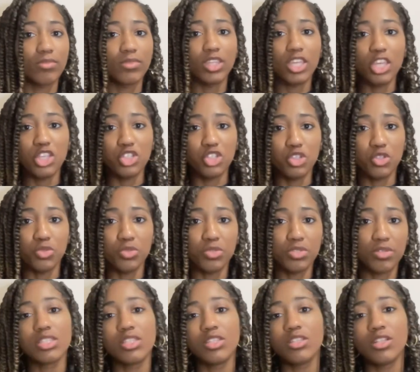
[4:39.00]
issues.
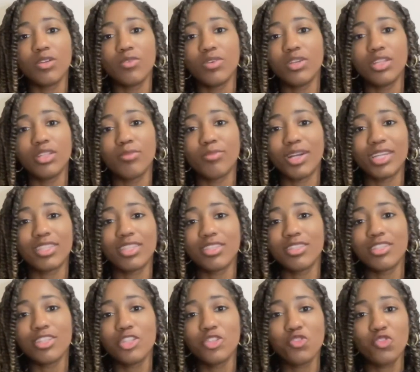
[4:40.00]
You know what? By the end
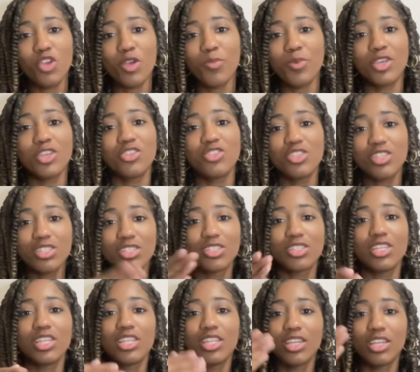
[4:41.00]
of this trip, it's just
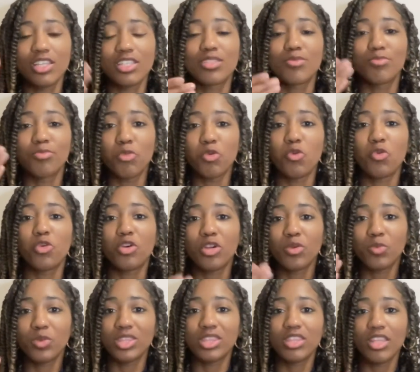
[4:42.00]
leading us more
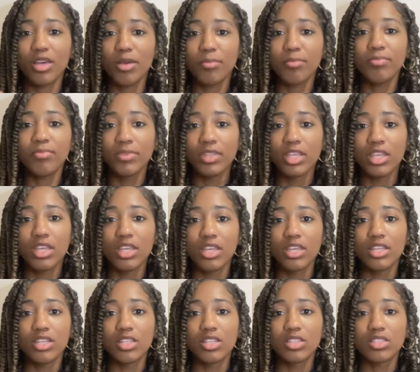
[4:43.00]
with them
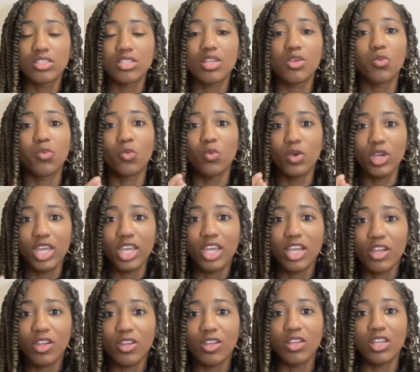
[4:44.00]
to
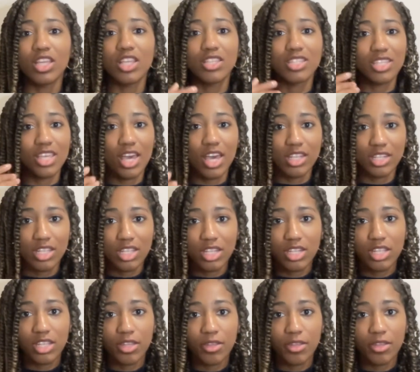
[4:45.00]
where it's headed.